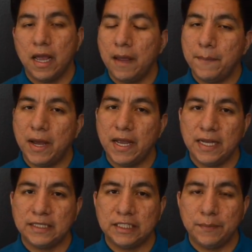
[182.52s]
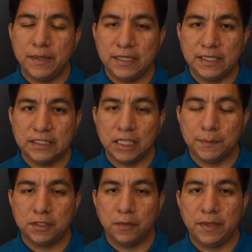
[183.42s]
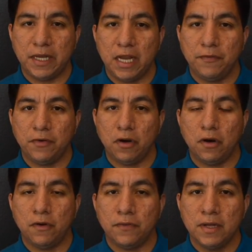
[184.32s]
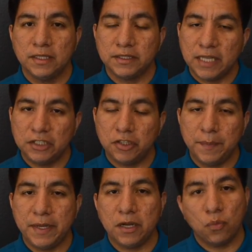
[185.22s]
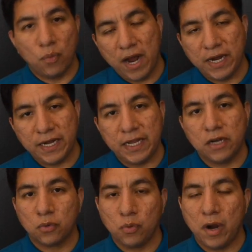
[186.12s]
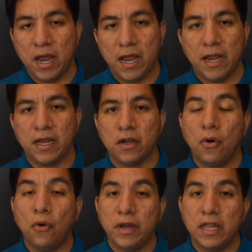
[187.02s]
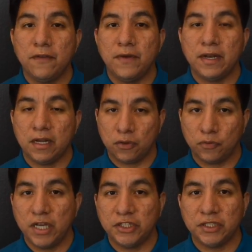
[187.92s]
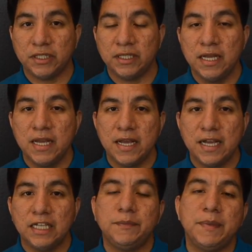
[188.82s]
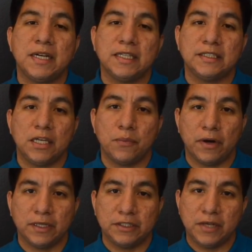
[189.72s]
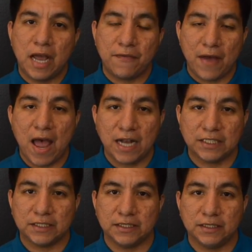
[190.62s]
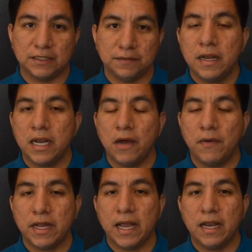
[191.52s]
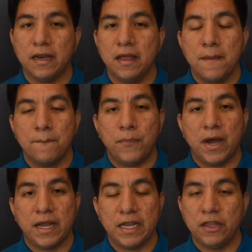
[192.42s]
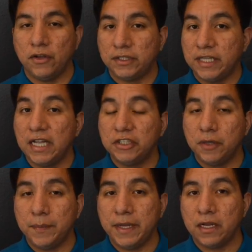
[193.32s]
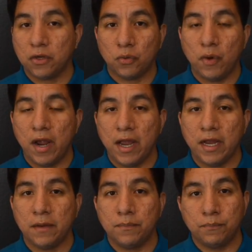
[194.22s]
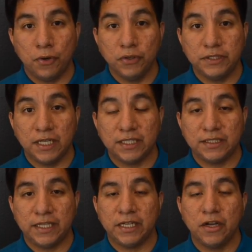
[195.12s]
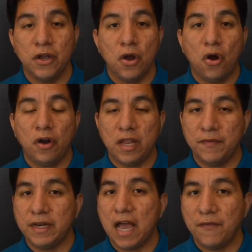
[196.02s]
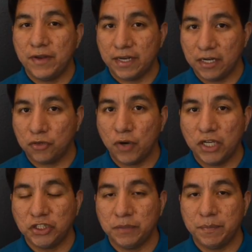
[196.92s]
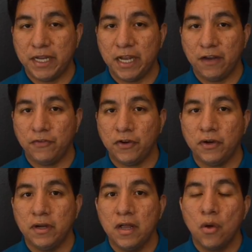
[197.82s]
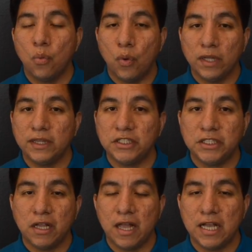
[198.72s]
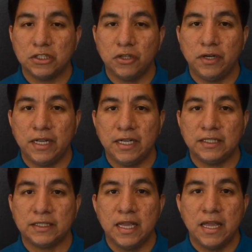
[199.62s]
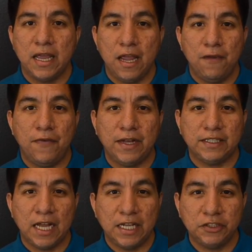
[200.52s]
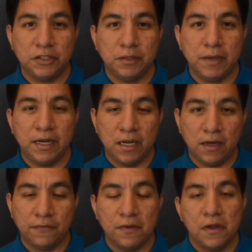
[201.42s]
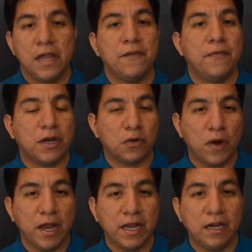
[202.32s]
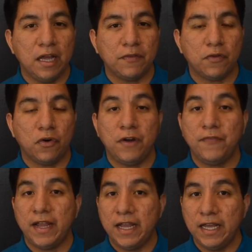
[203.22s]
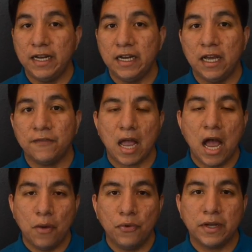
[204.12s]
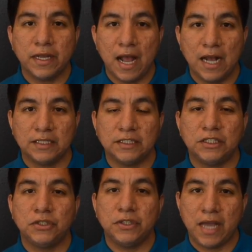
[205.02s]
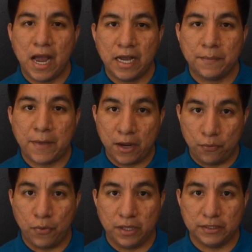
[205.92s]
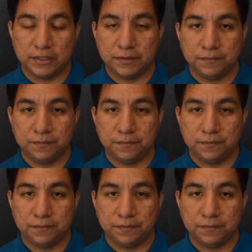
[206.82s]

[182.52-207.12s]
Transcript: and by exhibiting these types of behavior of tantruming, whining, crying, or even aggression is because they want to have access. Now again, by either tantruming, crying, protesting, or even having an aggression behavior, what the child has learned is, if I tantrum enough, if I cry enough, or if I hit enough, I will get access to the item I want.